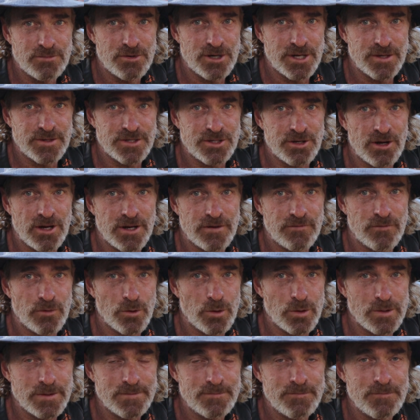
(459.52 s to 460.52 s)
pretty
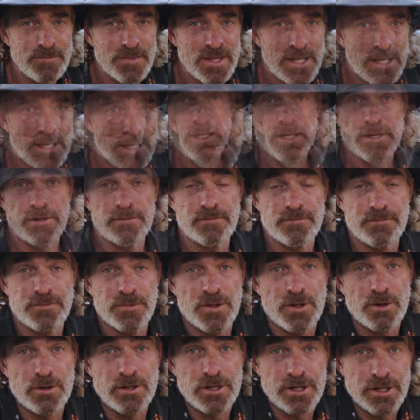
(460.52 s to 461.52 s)
straightforward. So
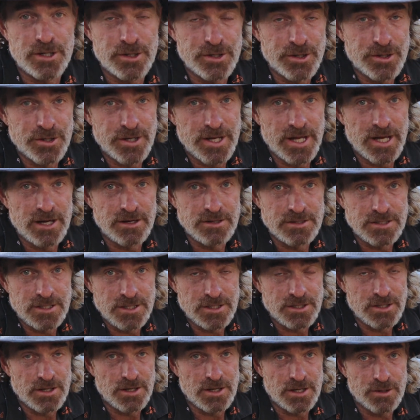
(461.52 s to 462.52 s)
all I've got to do now is
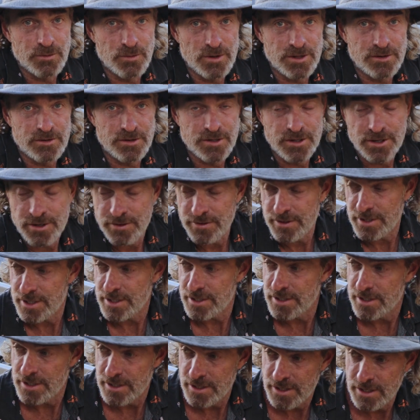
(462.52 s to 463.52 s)
decide whether or not
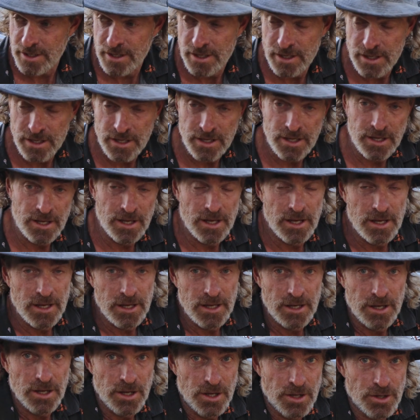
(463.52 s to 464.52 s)
the
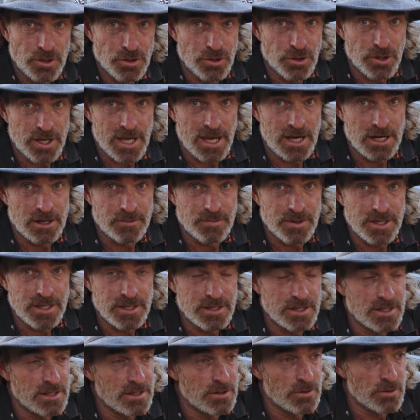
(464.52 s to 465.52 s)
new
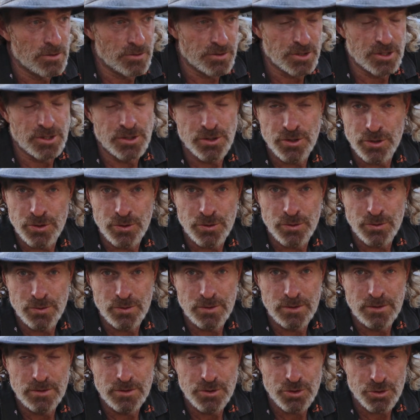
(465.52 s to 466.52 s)
canopy or the new
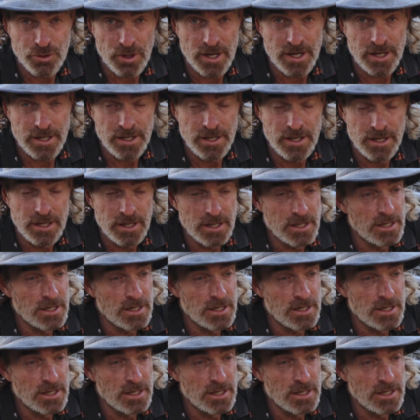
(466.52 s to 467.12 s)
tray